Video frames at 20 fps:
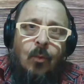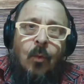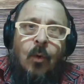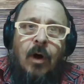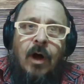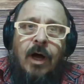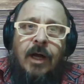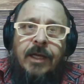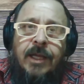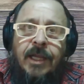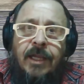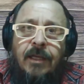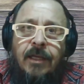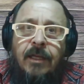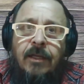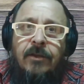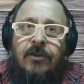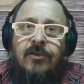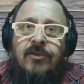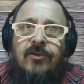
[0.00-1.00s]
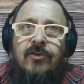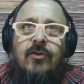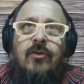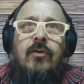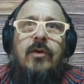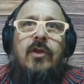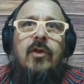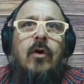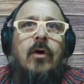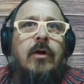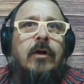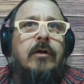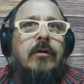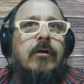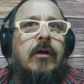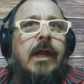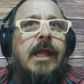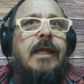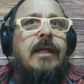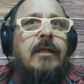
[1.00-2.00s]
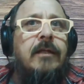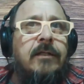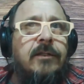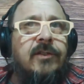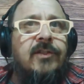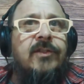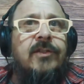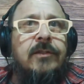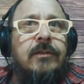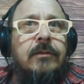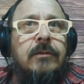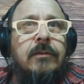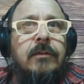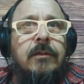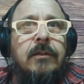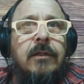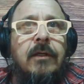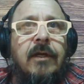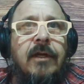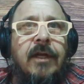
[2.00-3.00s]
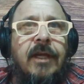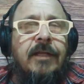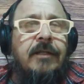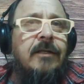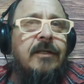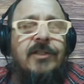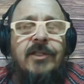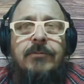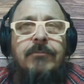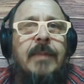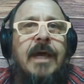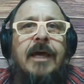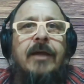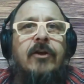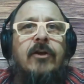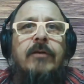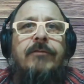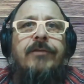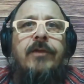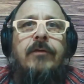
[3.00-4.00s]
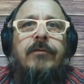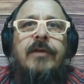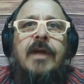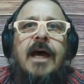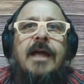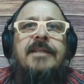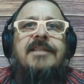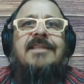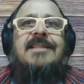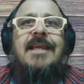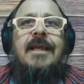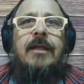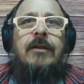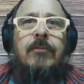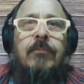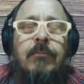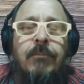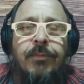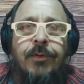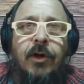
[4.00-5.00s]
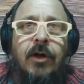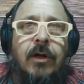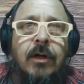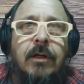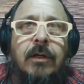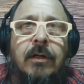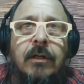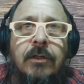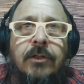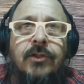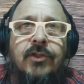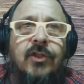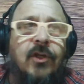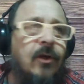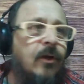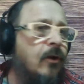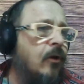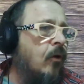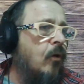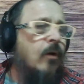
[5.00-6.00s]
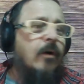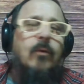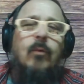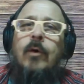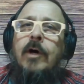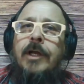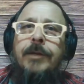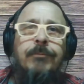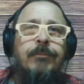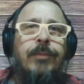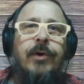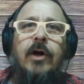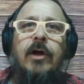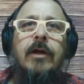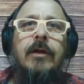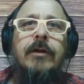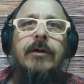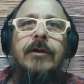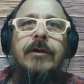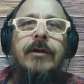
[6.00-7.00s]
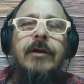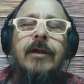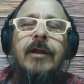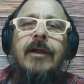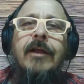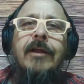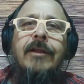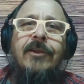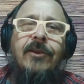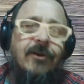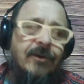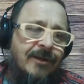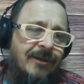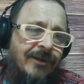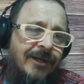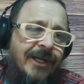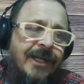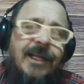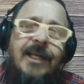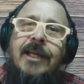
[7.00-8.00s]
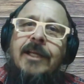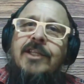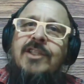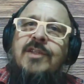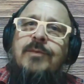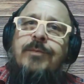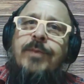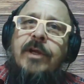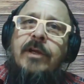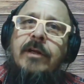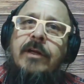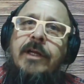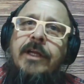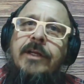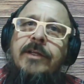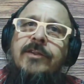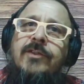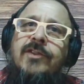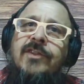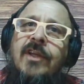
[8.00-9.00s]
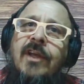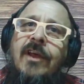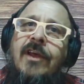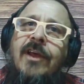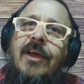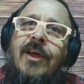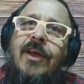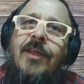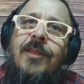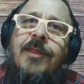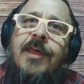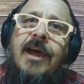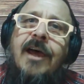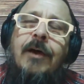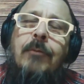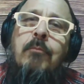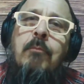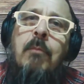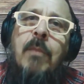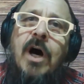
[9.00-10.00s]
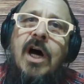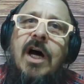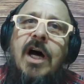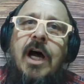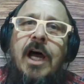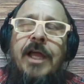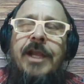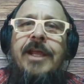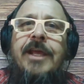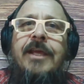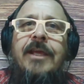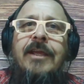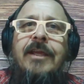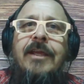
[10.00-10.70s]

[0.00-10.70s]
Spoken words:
walking into your greatness, it doesn't matter if you've got 10 partners or one partner, you're going to experience that mud.